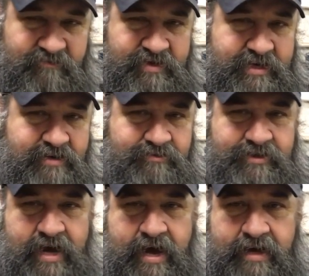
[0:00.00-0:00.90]
Video
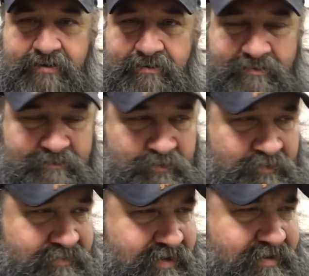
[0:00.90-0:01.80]
chat and
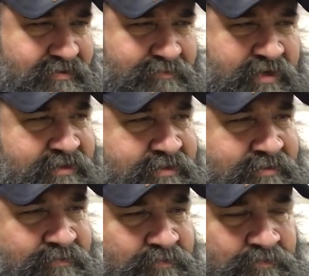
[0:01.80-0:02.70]
oh, it's amazing.